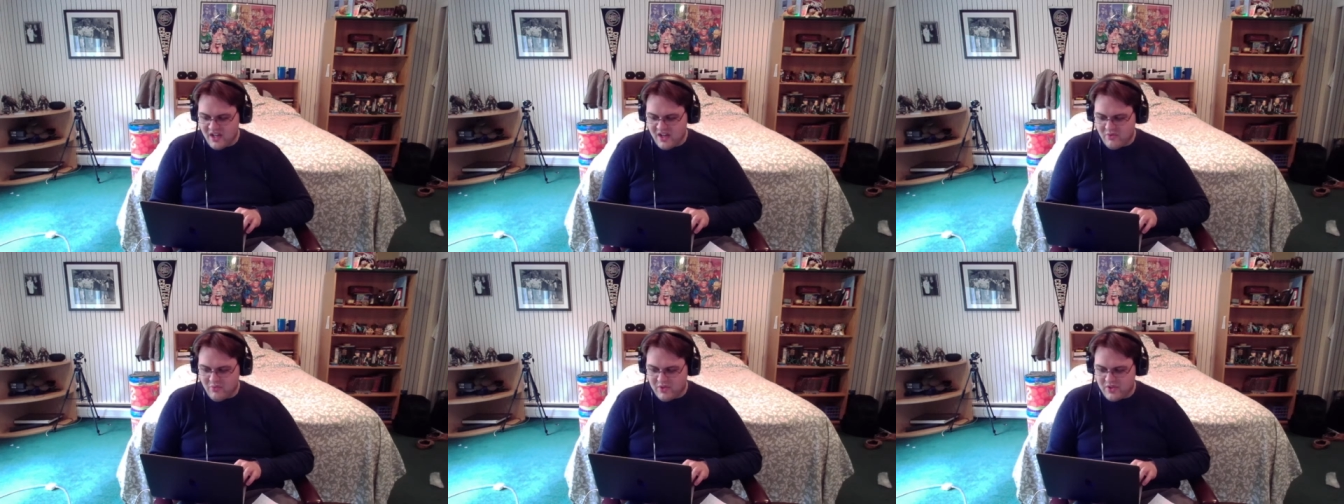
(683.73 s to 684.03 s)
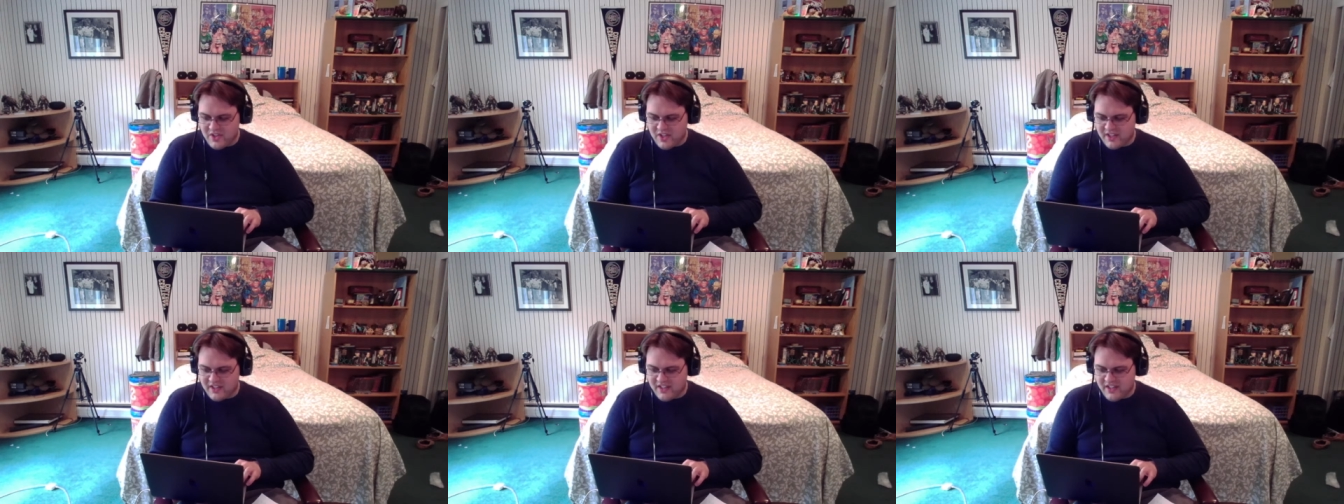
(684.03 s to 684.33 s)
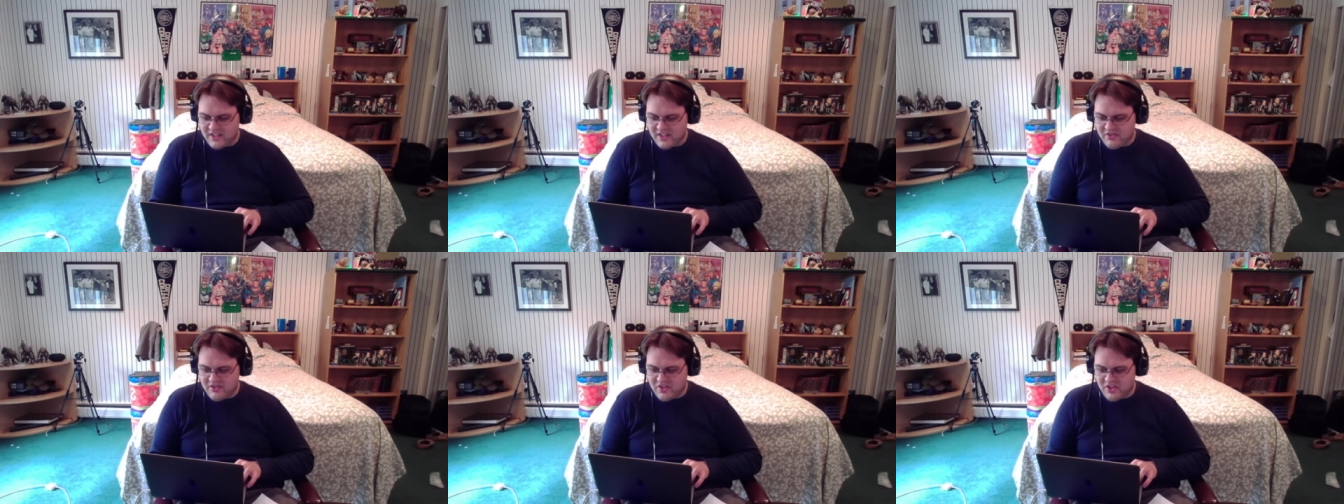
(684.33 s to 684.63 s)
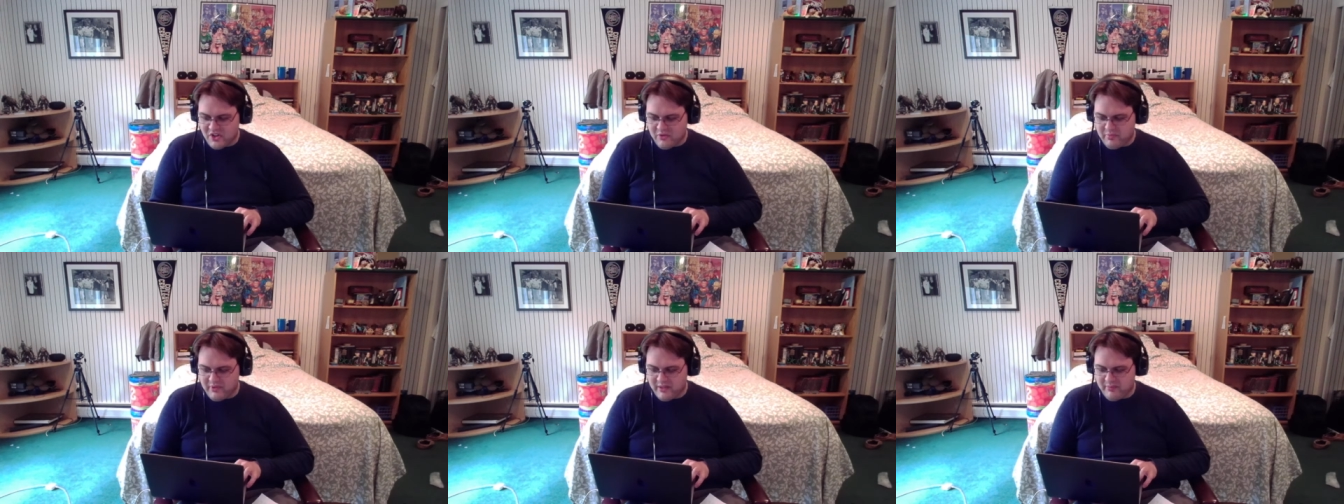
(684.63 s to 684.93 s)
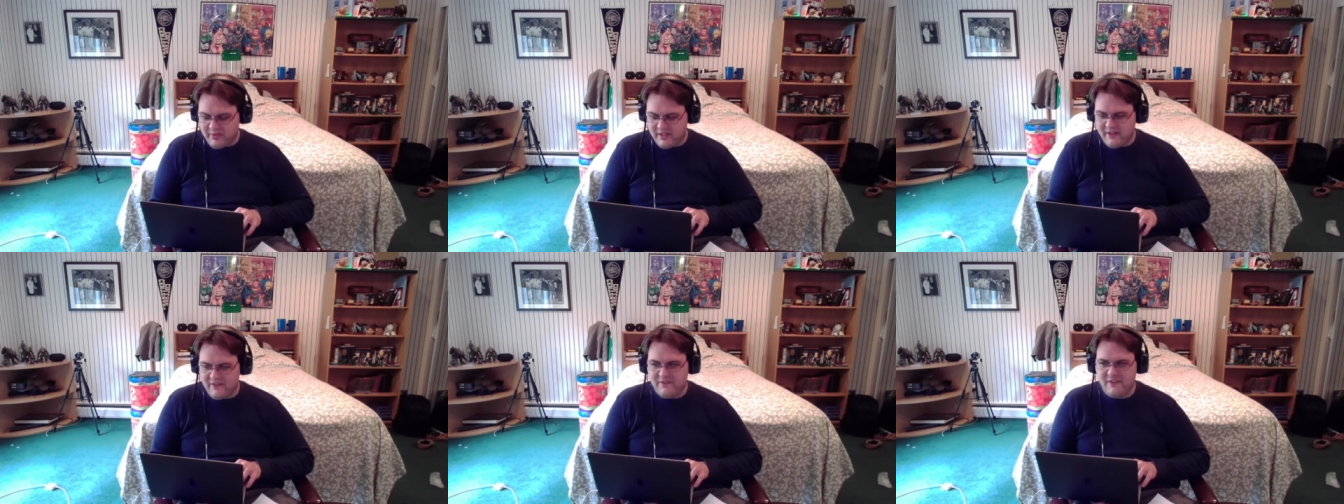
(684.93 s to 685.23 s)
which you can then use to open
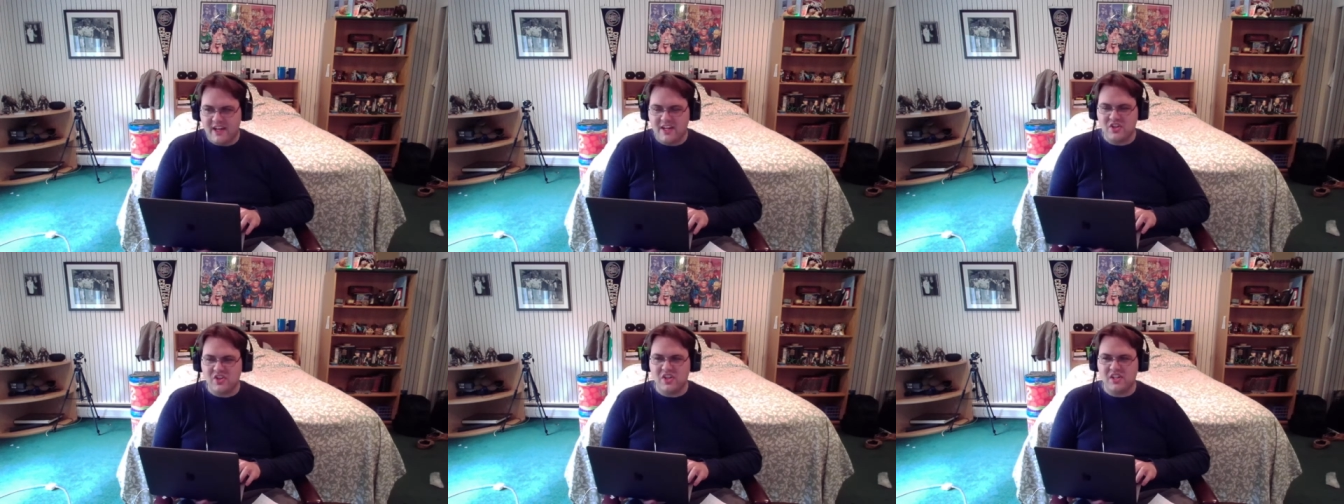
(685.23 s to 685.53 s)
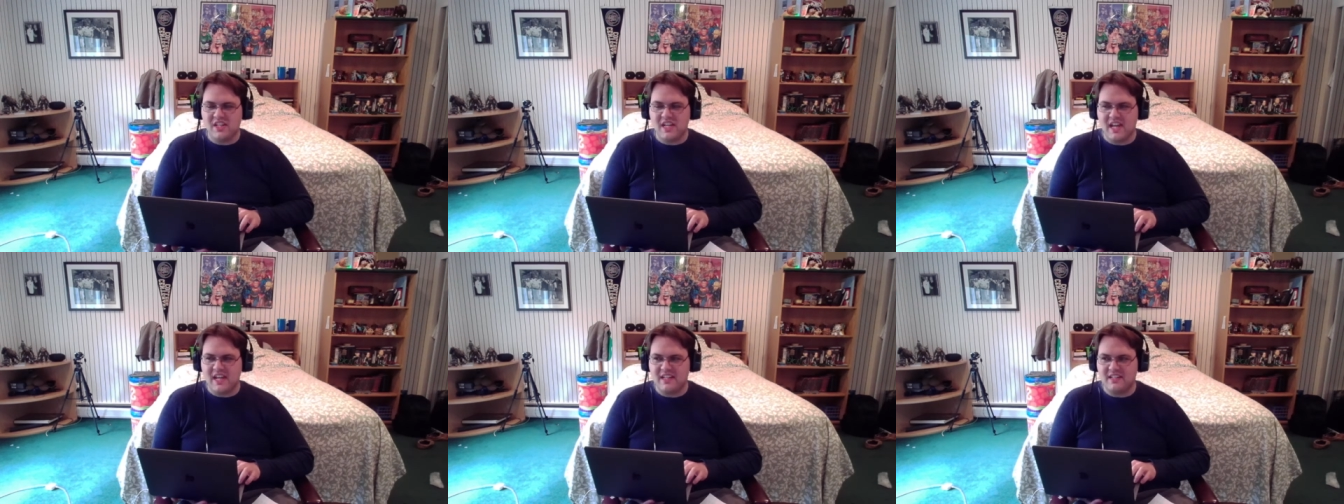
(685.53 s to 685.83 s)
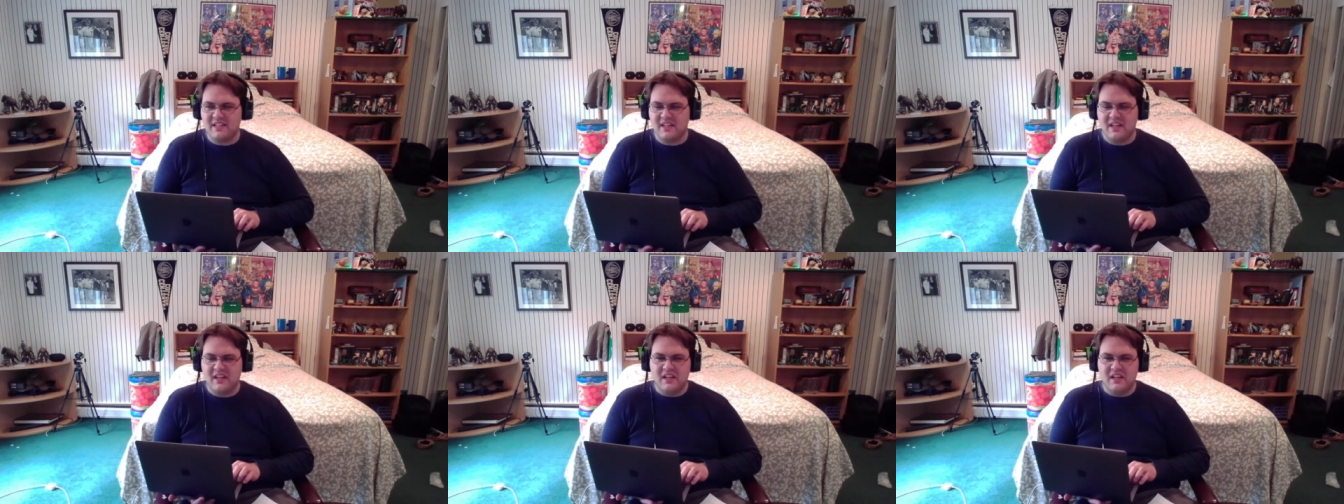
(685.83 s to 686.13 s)
up an invasion gate.